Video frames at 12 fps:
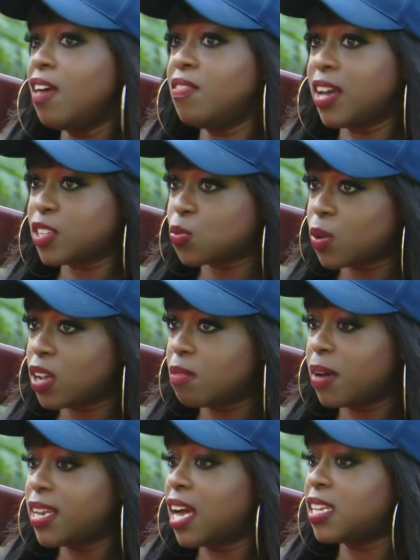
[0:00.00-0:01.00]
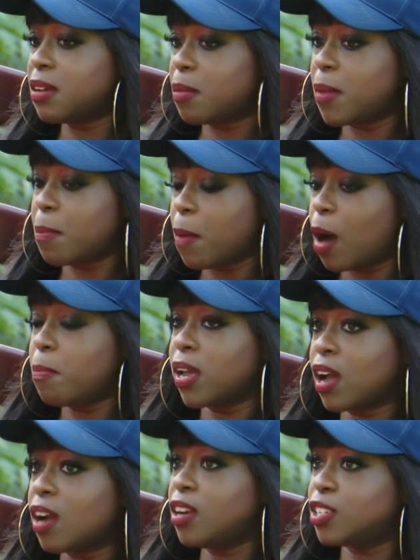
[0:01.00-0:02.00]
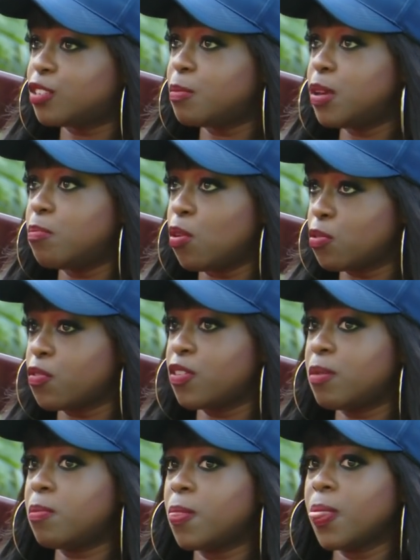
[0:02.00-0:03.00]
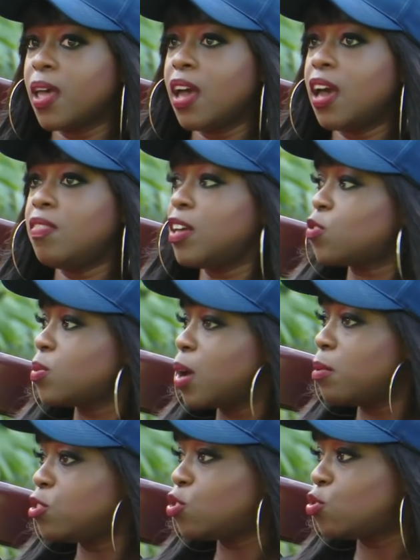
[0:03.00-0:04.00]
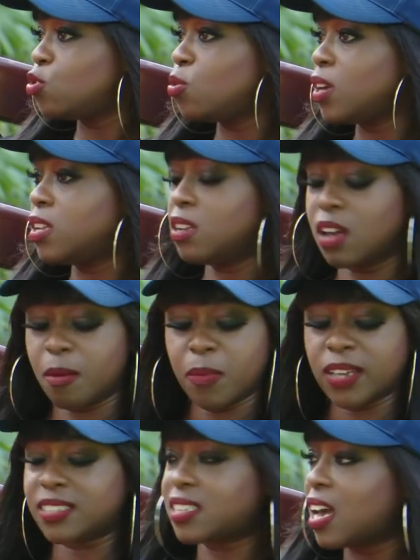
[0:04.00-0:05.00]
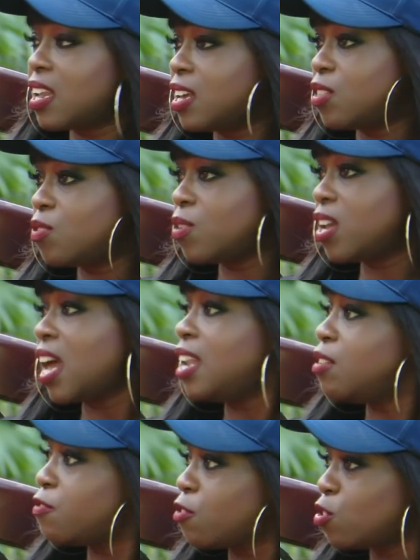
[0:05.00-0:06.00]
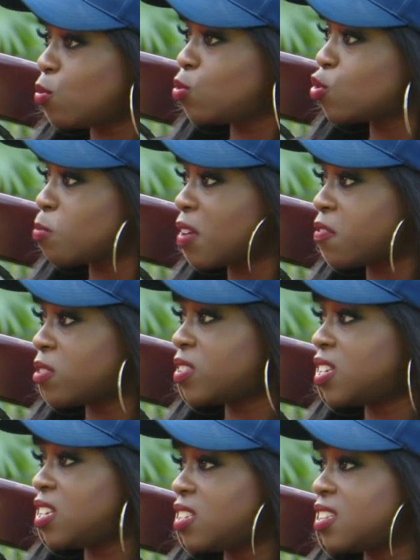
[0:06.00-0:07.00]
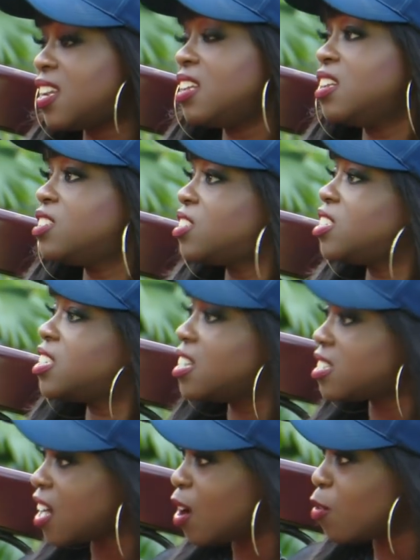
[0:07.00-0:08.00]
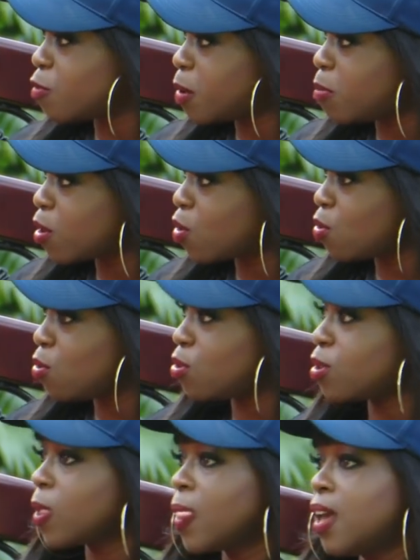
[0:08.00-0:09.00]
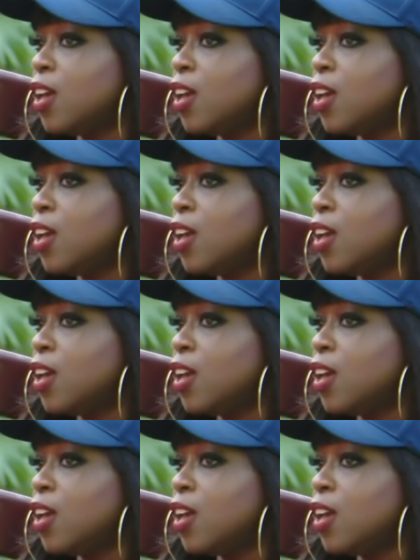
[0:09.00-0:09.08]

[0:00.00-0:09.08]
And that's when my dad and my mom encouraged me, both of them. And that's when I went to studio. I did Standing in the Rain, I Live For You, which was my first hit. Then I did Siche Taga with Baby Cool.